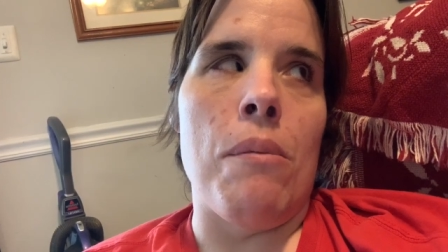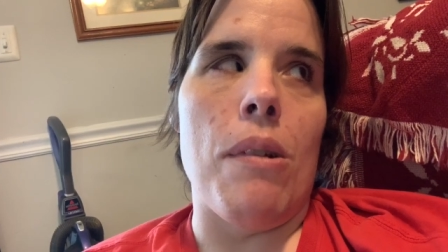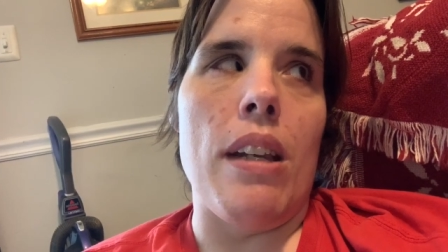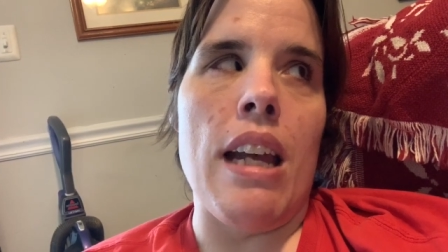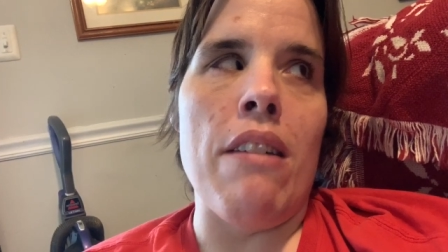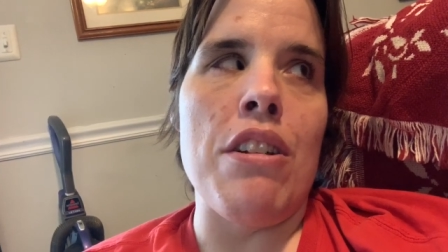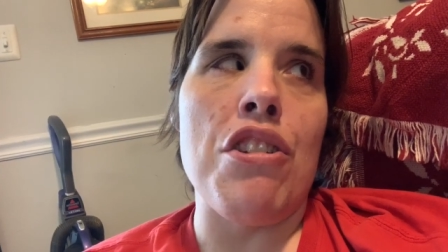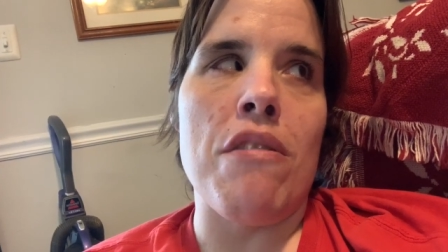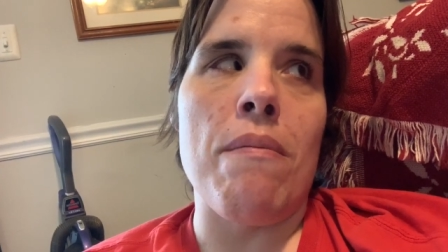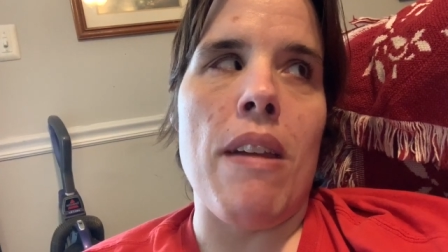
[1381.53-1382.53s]
now
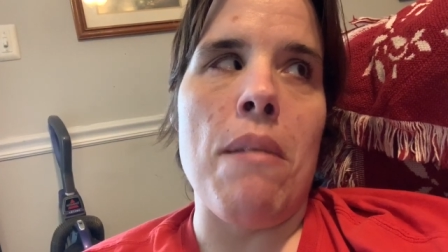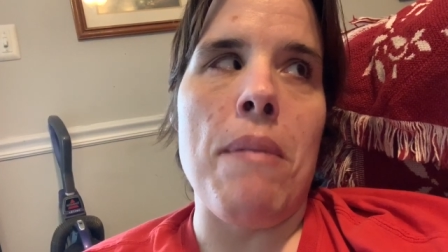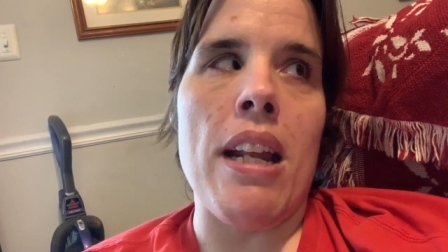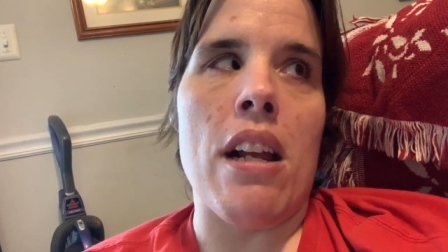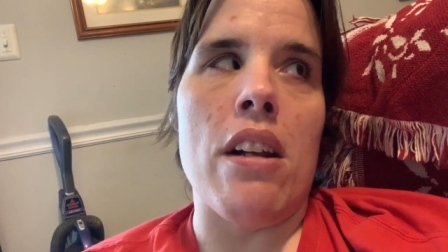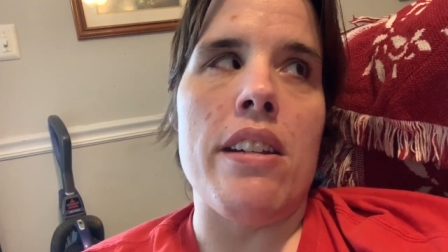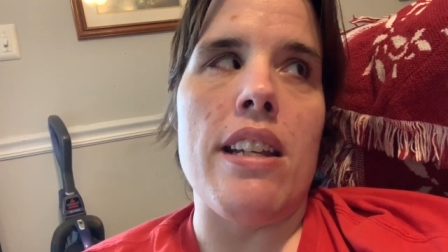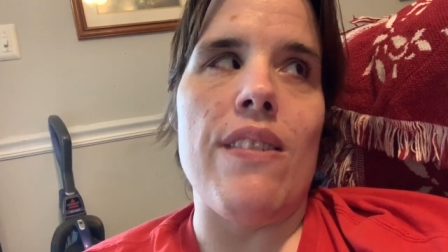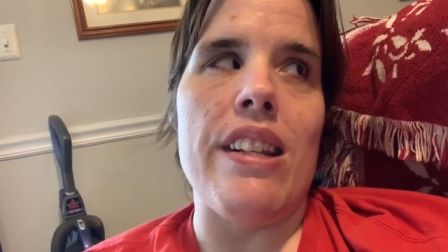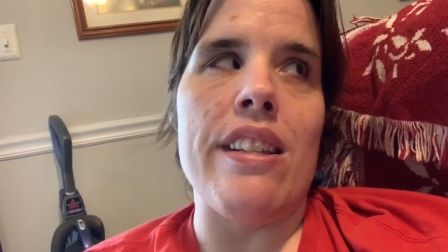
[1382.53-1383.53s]
it made a good
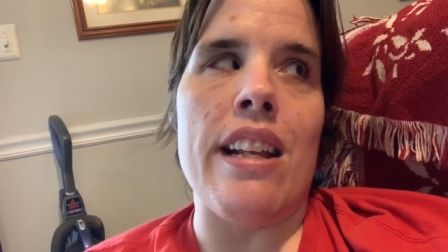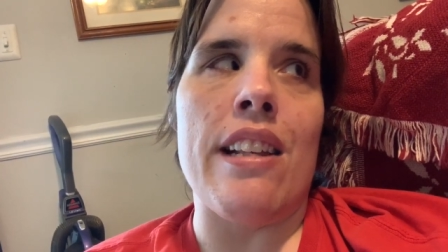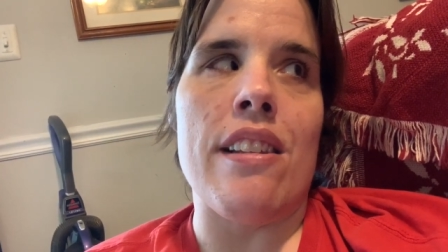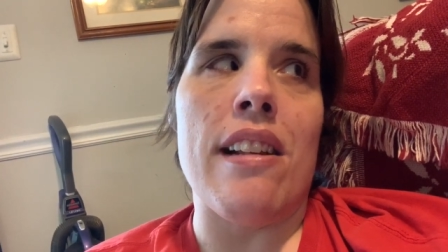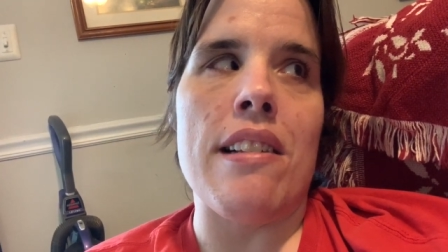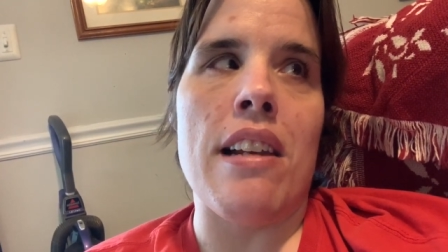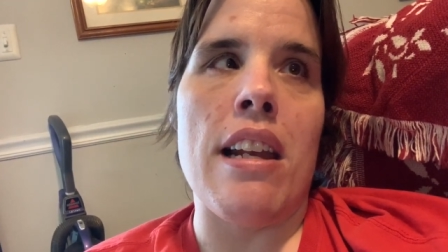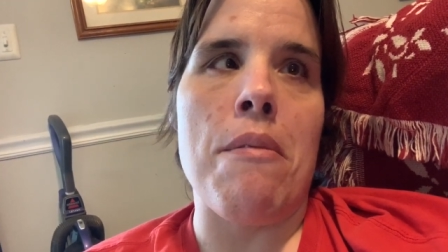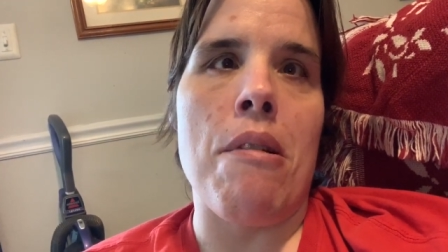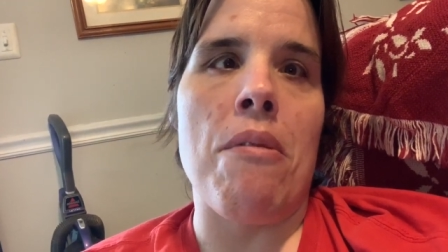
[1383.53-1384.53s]
TV stand, so that's
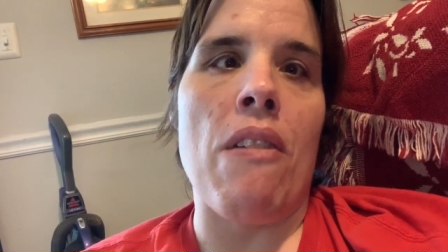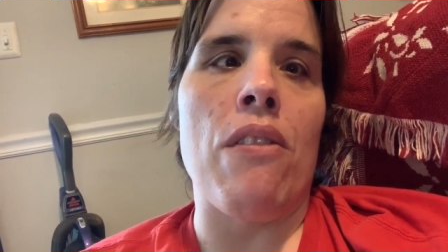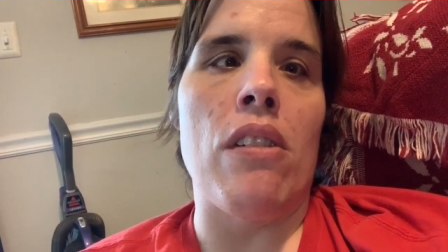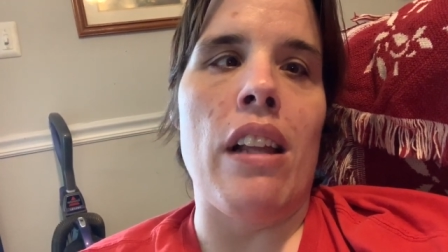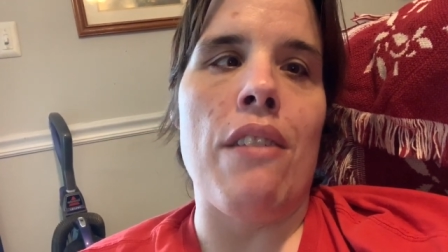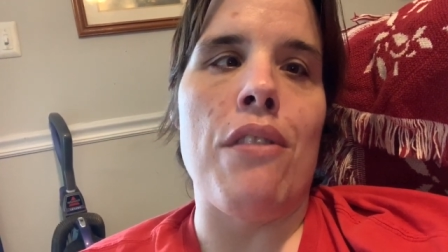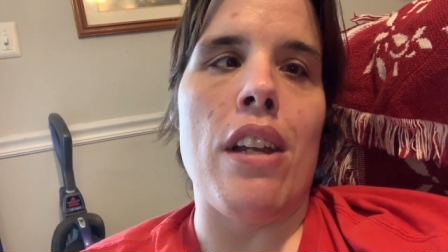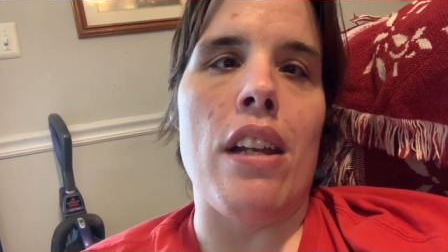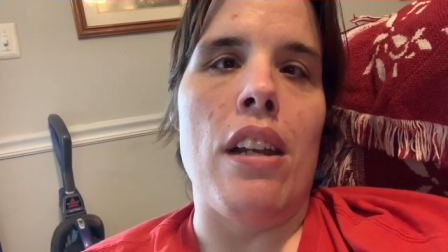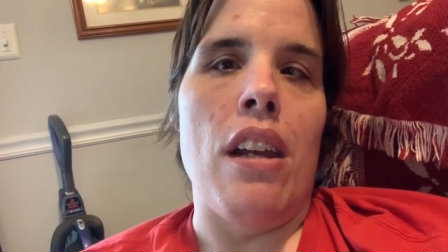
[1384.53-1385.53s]
kind of where we've left
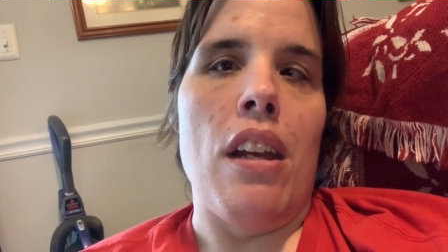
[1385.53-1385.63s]
it.